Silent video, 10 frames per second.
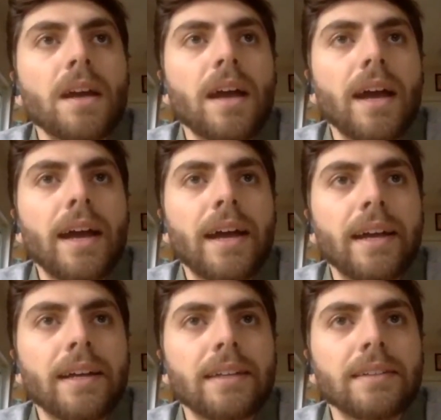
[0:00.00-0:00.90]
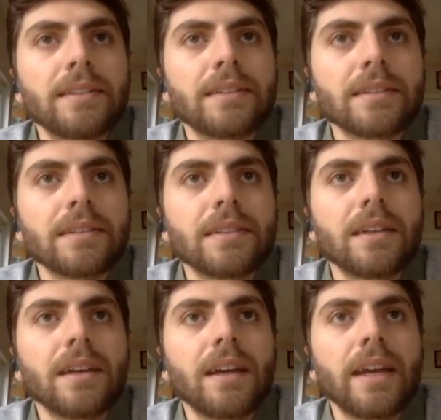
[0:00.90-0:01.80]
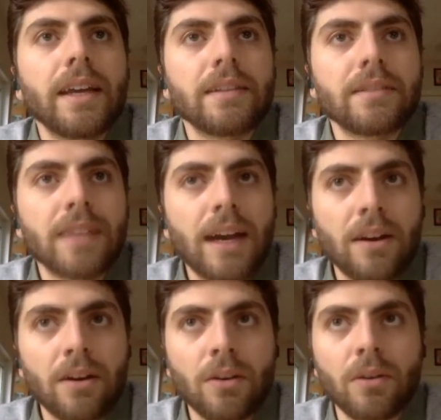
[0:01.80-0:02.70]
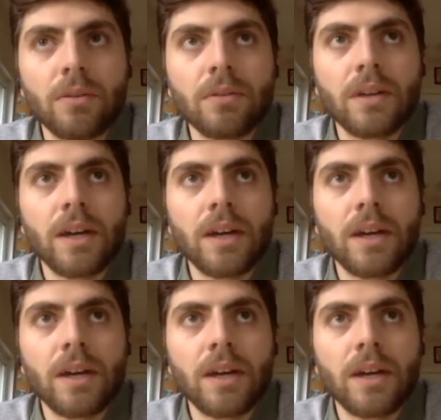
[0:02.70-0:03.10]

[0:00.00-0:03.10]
it is now